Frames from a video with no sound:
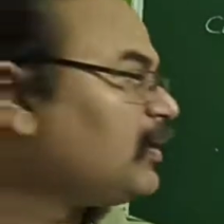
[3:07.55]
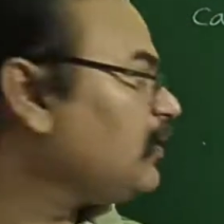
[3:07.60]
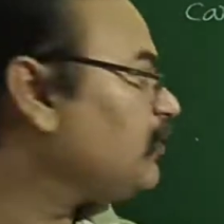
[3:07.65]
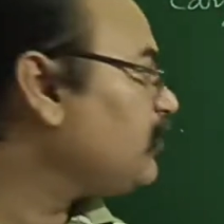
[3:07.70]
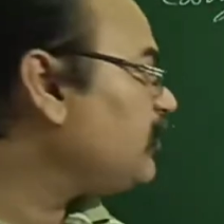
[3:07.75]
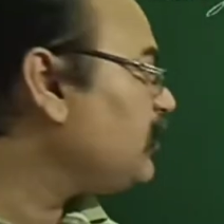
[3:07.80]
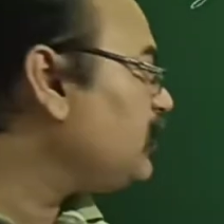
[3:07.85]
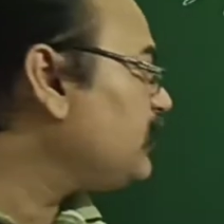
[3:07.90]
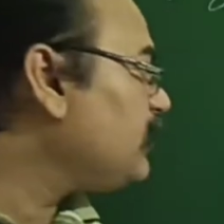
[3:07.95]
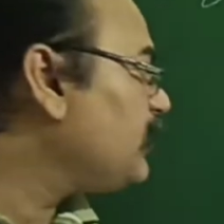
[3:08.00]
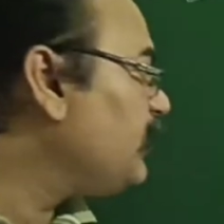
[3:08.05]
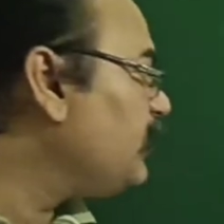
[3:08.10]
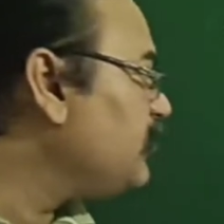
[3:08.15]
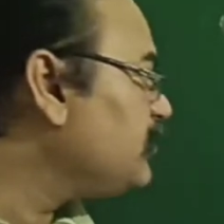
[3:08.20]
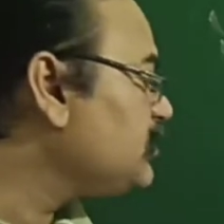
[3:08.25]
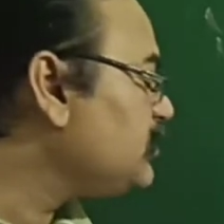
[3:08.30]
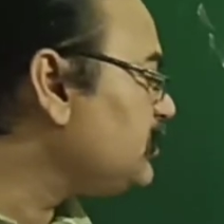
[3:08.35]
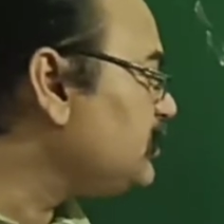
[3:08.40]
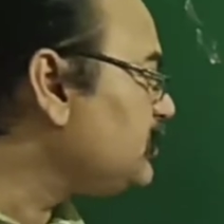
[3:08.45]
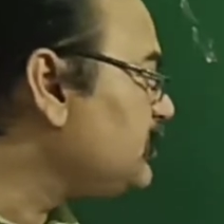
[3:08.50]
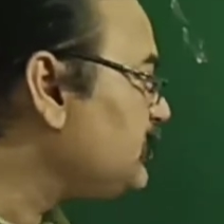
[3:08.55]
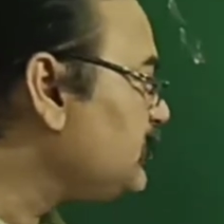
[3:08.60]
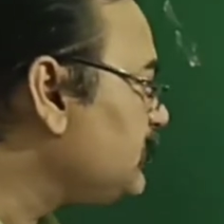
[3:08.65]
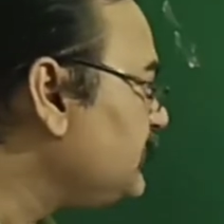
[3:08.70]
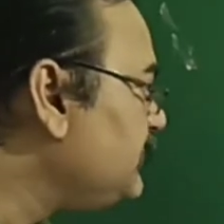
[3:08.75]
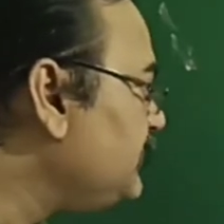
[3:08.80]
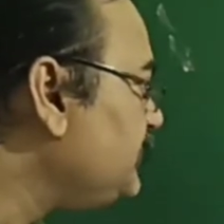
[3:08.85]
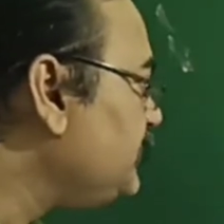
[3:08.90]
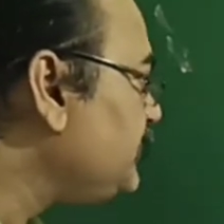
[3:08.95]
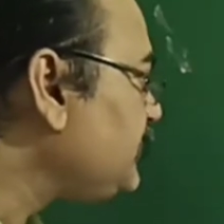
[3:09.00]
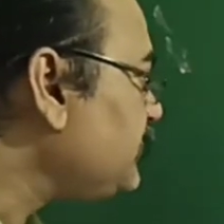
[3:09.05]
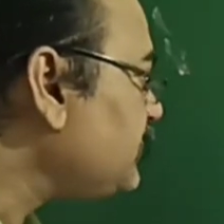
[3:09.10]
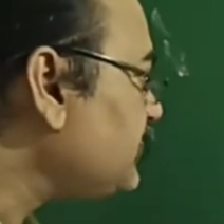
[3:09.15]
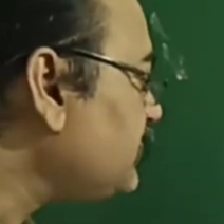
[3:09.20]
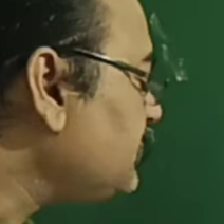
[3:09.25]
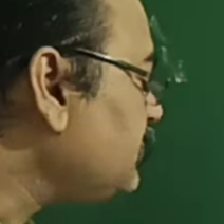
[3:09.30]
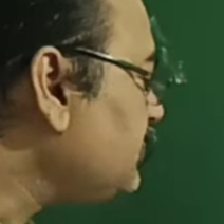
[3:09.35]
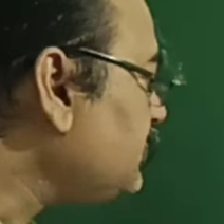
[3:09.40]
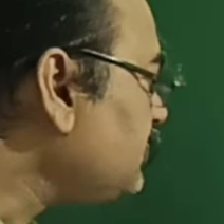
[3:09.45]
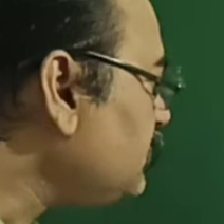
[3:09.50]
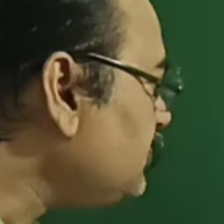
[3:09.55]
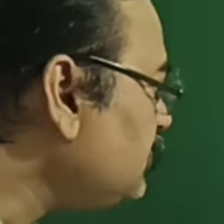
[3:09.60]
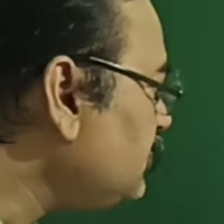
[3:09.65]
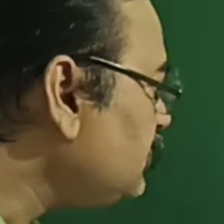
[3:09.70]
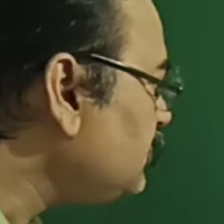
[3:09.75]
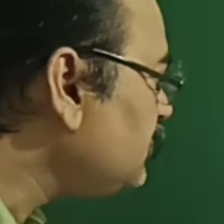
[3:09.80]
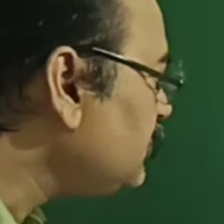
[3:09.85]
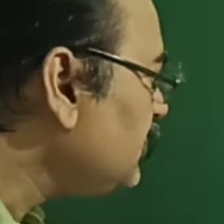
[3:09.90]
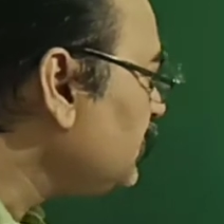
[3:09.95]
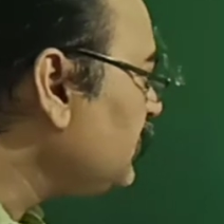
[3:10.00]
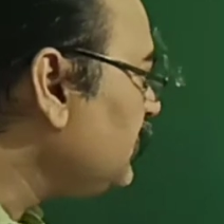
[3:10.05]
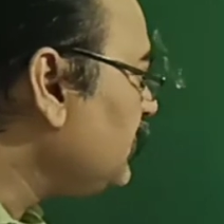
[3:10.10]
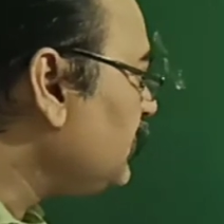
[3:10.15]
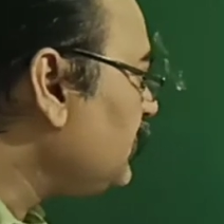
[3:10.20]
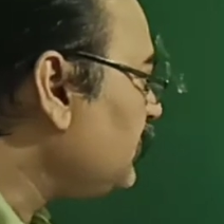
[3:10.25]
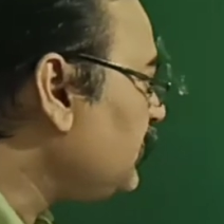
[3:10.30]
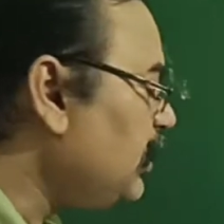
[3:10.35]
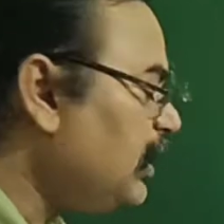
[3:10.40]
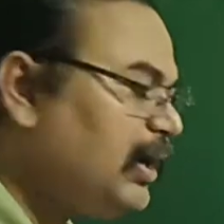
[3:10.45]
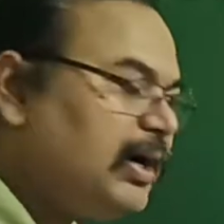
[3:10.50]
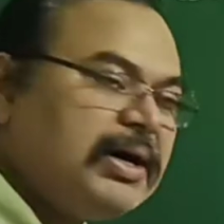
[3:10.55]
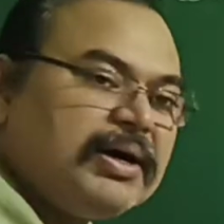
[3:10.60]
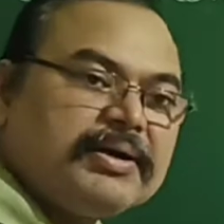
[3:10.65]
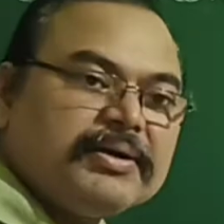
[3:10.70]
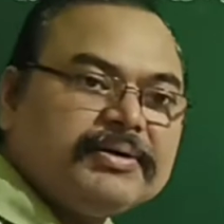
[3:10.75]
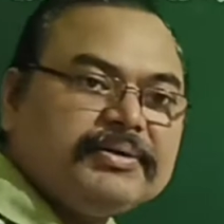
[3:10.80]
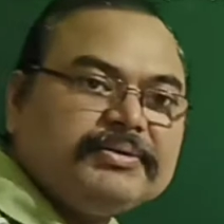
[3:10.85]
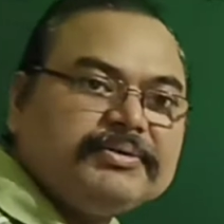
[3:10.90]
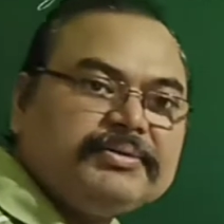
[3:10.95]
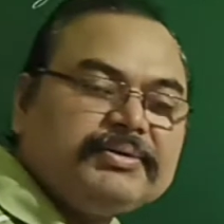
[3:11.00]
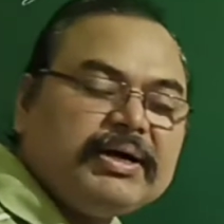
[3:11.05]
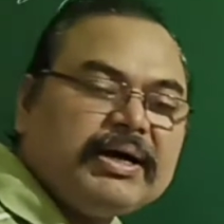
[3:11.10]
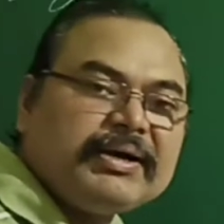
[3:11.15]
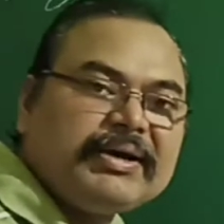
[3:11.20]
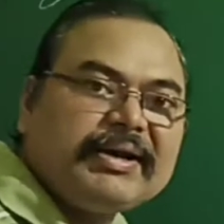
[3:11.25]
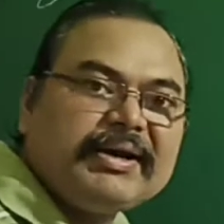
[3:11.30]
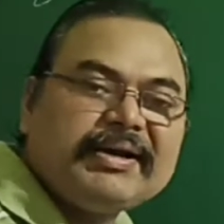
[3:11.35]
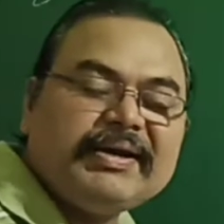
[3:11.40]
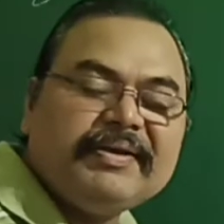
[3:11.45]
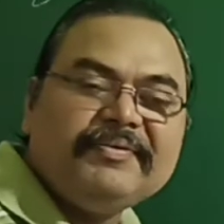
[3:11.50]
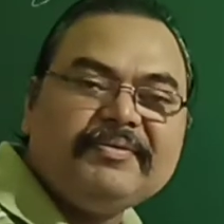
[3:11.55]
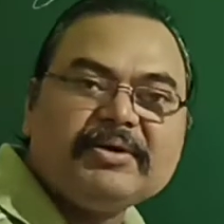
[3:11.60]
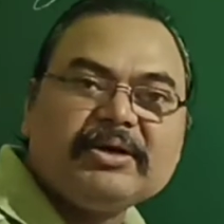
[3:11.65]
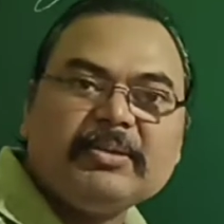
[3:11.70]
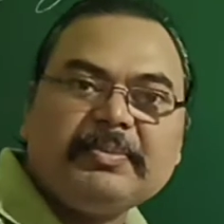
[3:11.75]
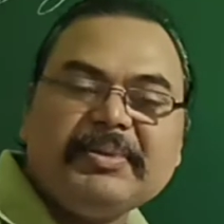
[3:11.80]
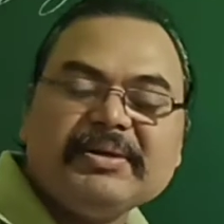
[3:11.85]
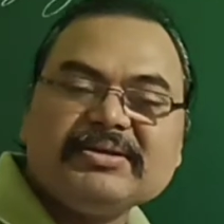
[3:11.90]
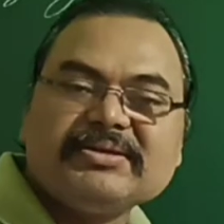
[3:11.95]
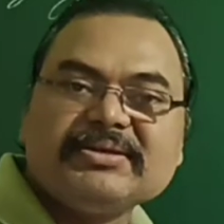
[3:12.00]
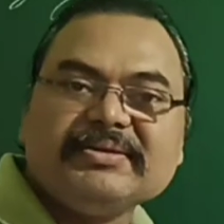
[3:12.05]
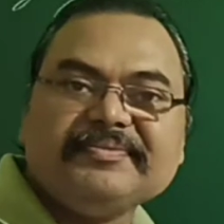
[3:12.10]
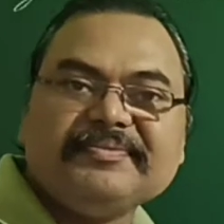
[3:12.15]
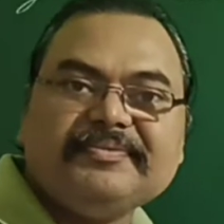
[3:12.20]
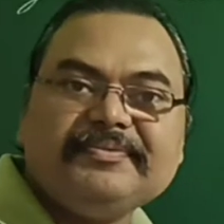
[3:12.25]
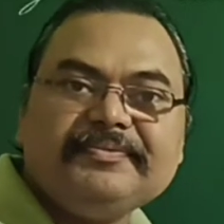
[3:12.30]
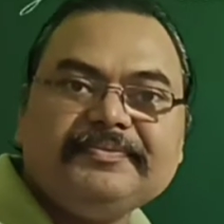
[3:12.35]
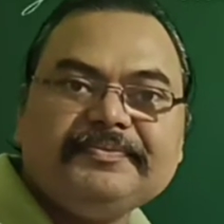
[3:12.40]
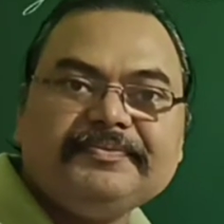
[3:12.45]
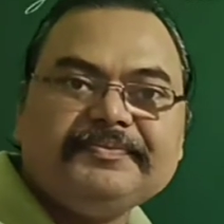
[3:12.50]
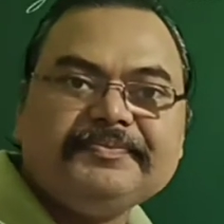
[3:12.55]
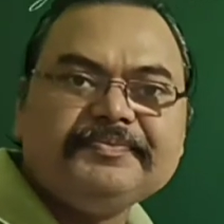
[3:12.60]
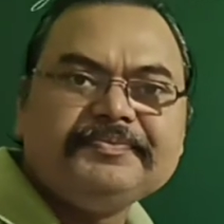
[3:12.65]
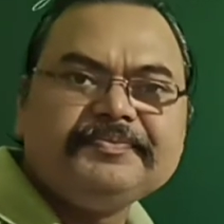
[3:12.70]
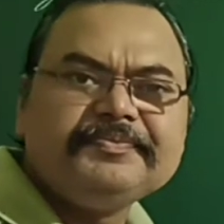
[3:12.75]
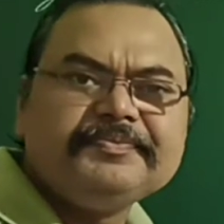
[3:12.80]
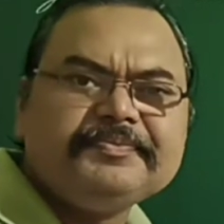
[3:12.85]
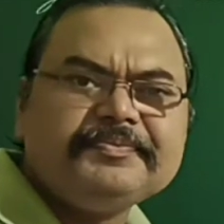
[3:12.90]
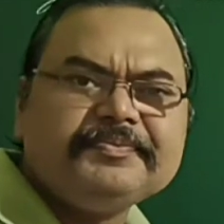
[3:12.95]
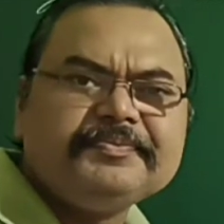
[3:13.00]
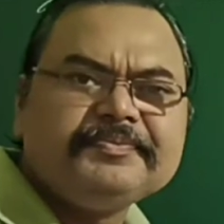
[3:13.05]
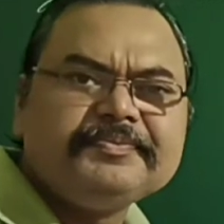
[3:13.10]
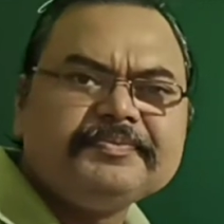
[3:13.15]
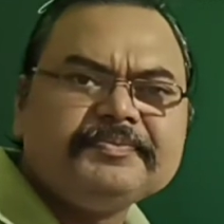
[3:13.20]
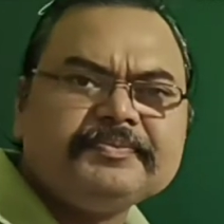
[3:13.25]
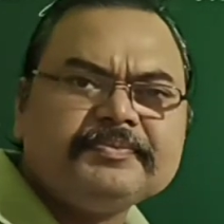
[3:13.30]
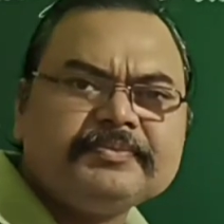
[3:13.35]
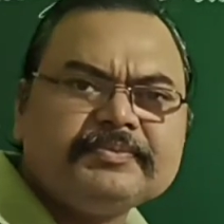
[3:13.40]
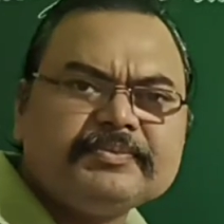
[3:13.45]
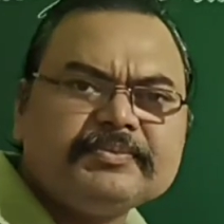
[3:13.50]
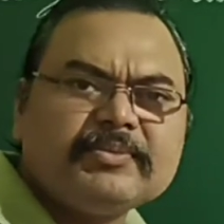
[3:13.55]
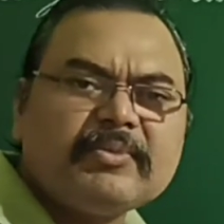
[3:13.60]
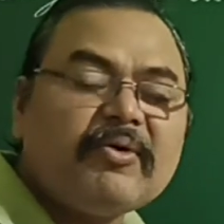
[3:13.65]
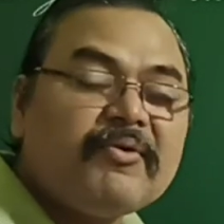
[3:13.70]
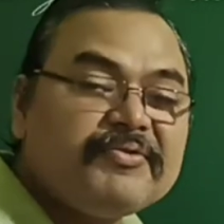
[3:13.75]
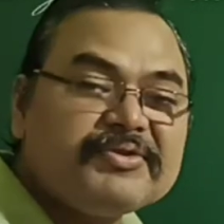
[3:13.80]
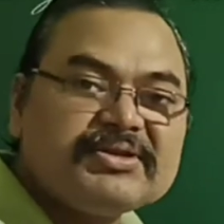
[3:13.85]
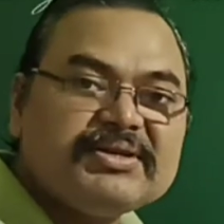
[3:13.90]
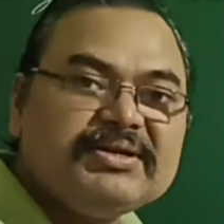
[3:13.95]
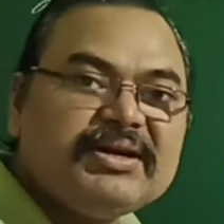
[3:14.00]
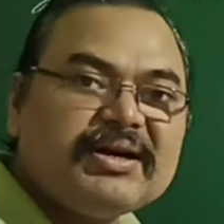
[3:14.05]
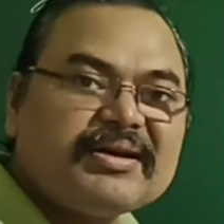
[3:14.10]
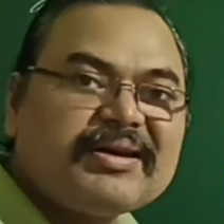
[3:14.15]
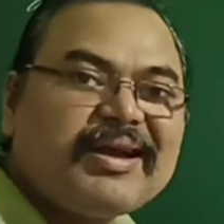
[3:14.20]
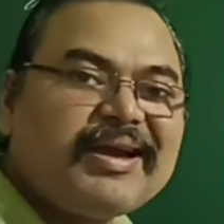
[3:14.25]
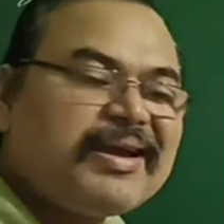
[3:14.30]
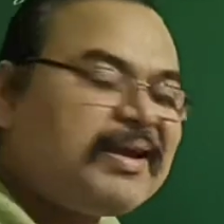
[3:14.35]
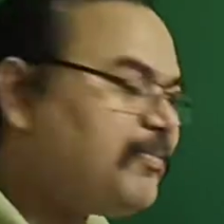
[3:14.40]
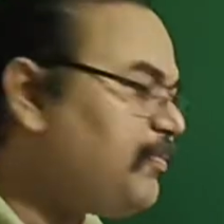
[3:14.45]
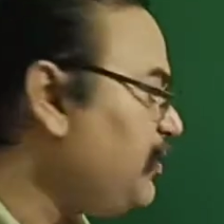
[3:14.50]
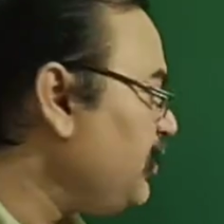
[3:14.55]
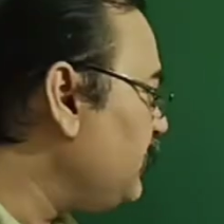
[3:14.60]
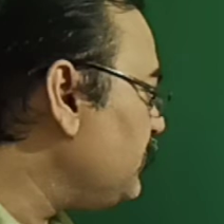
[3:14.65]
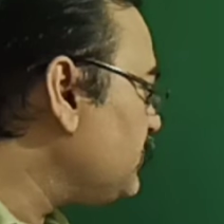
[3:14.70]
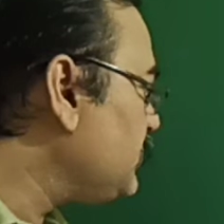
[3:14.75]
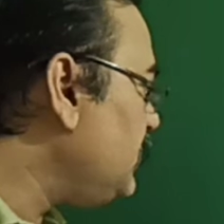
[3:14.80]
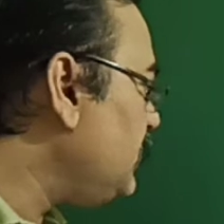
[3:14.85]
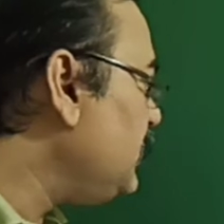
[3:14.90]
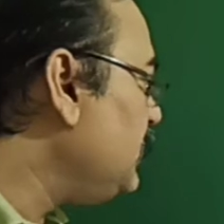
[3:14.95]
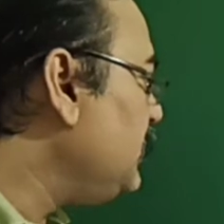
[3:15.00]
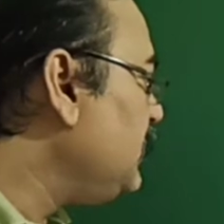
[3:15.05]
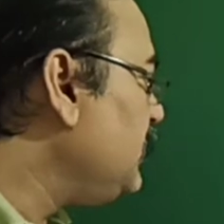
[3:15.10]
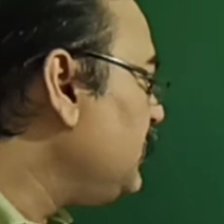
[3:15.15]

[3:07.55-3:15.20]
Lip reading: These forces, they are attractive or repulsive? Obviously attractive, because see,